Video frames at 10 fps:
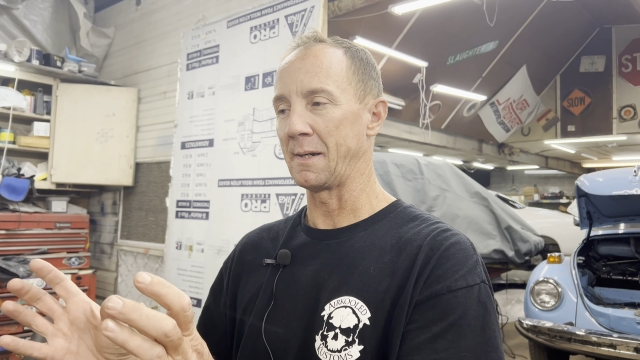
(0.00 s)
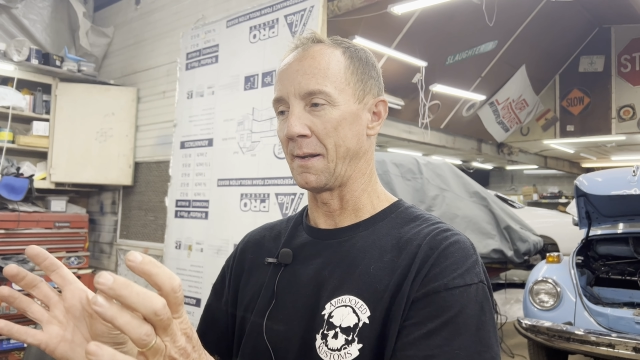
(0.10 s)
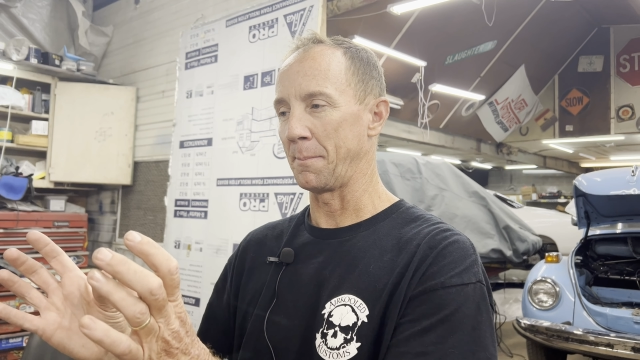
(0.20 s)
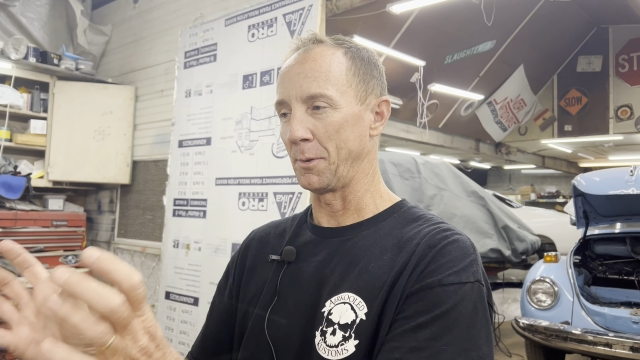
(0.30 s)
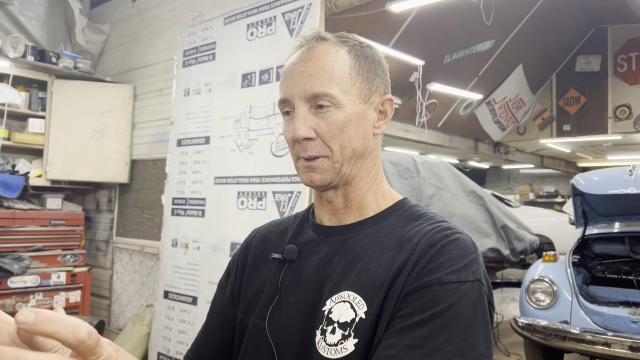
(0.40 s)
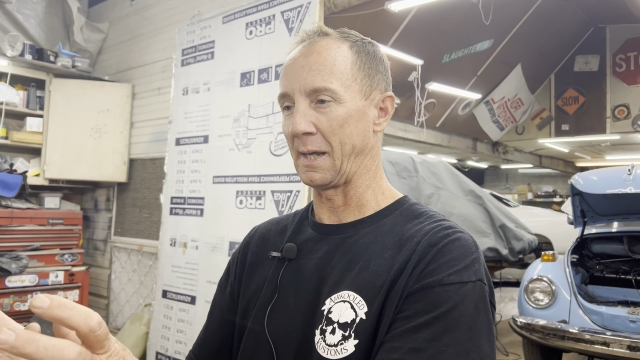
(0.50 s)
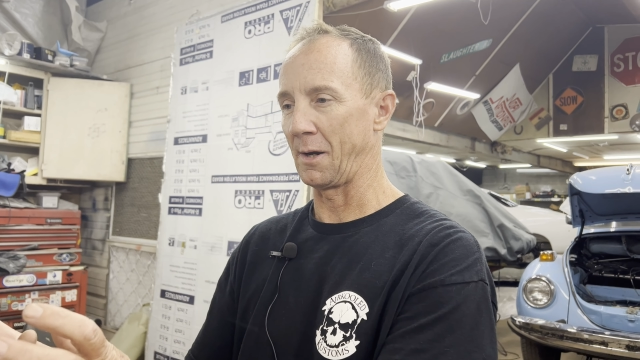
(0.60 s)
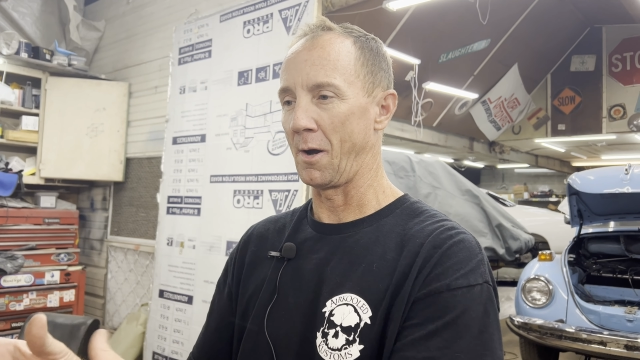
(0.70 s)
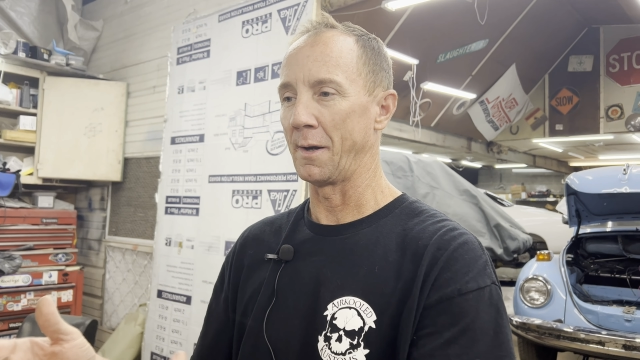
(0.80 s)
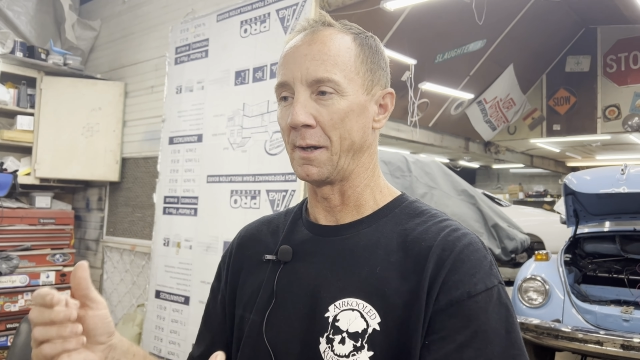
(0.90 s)
and they put
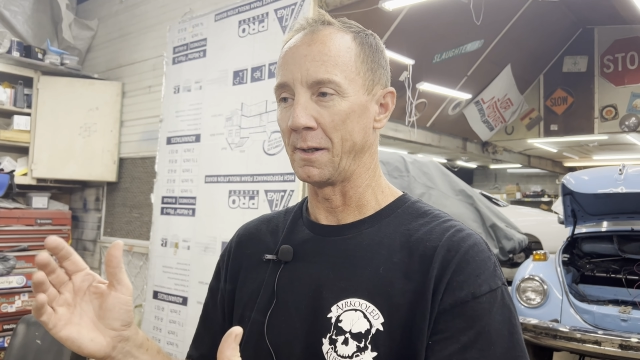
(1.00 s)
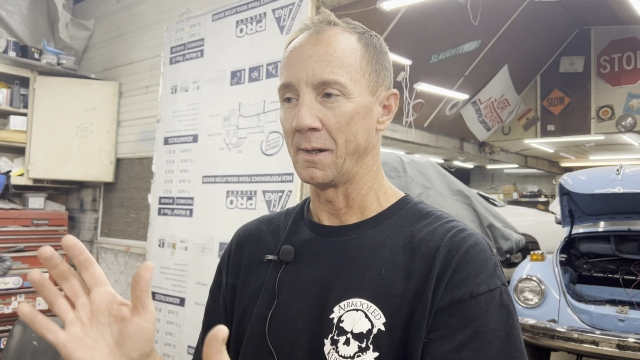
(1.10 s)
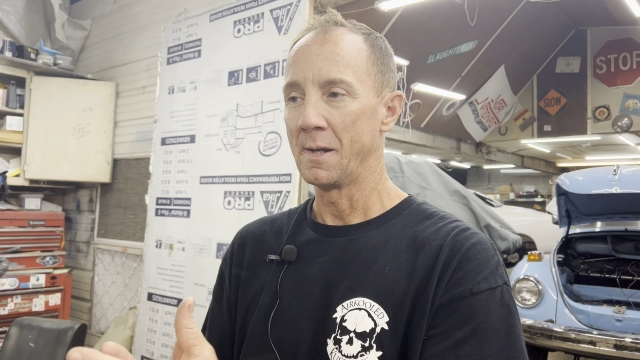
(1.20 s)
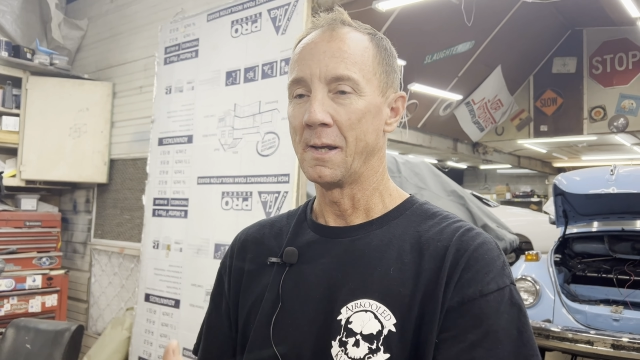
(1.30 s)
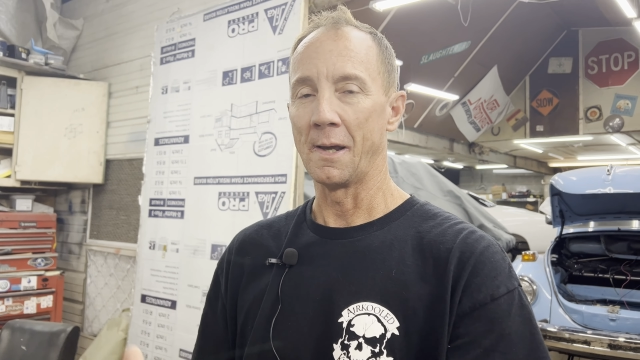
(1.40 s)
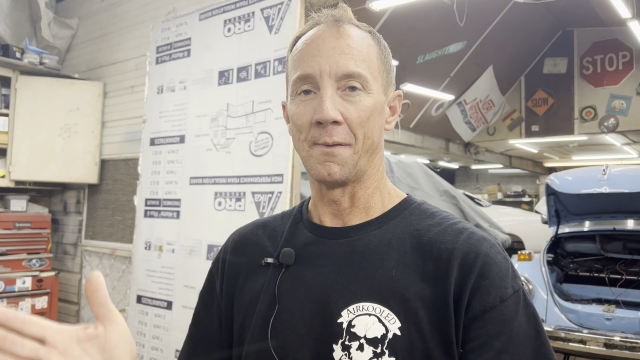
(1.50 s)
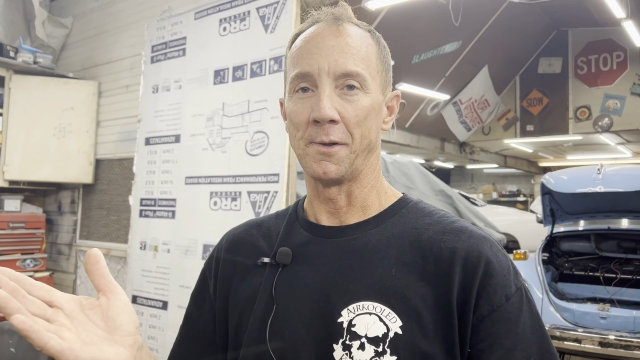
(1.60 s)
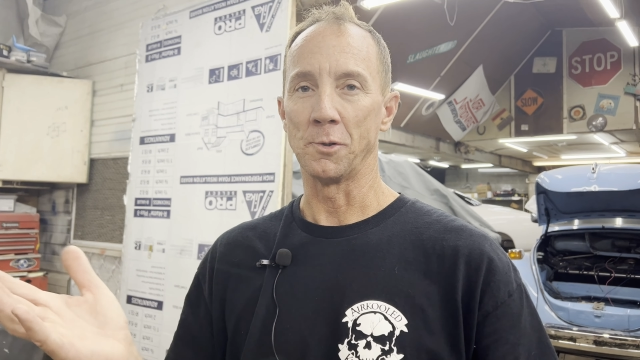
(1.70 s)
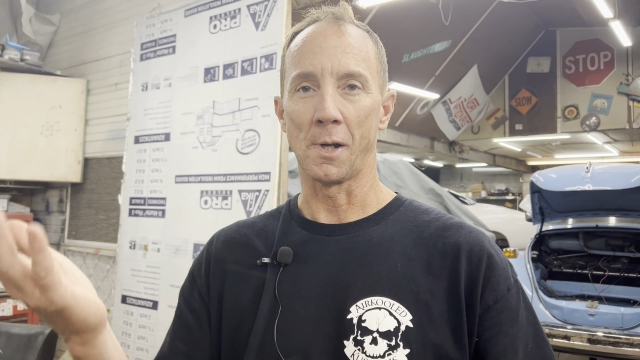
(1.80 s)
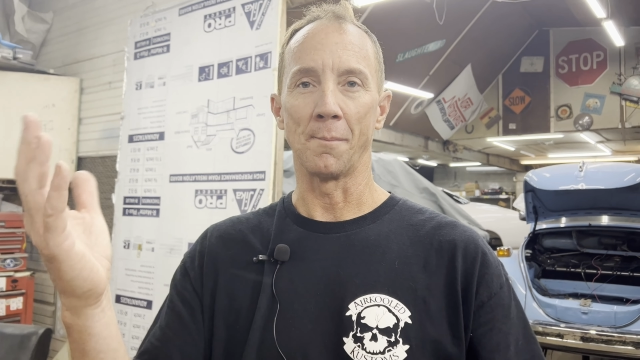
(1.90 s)
that on, and and
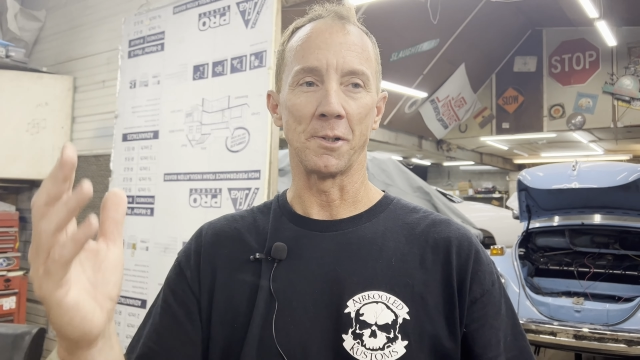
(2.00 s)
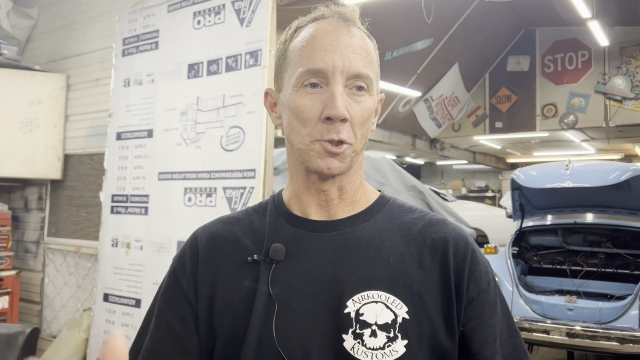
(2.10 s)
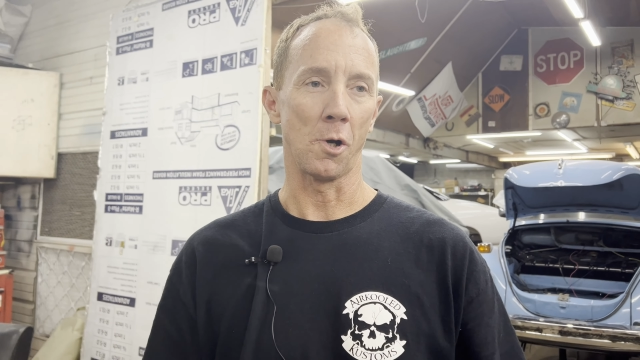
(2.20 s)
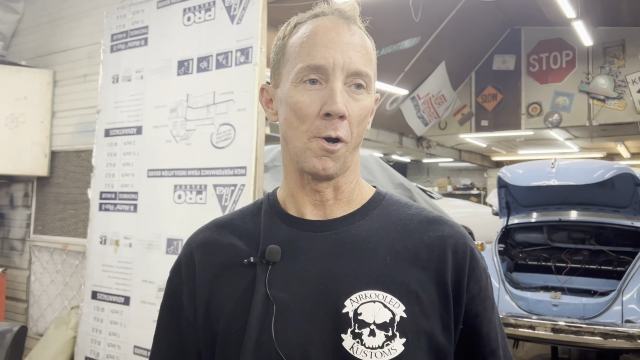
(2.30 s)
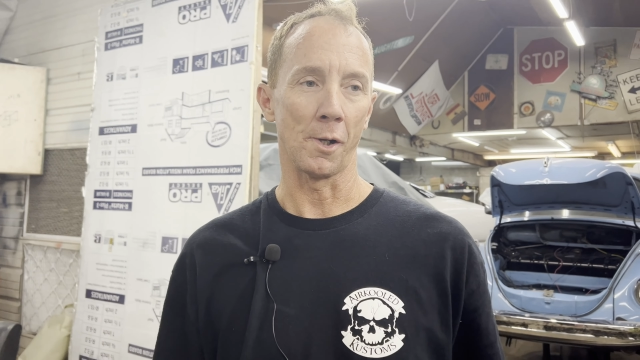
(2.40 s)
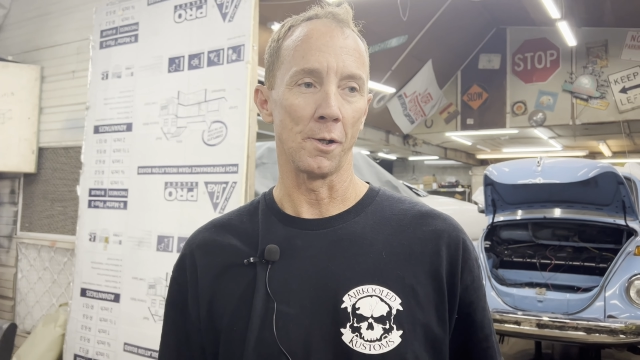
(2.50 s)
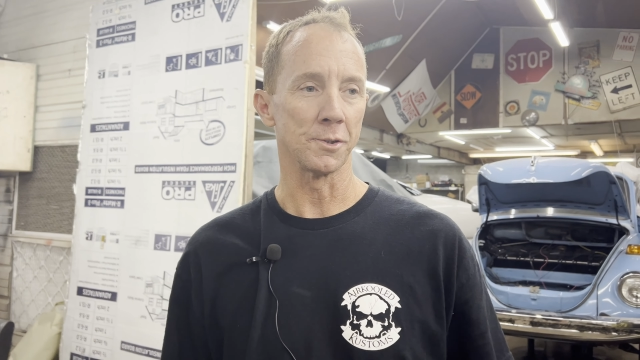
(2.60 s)
then you come get your car and it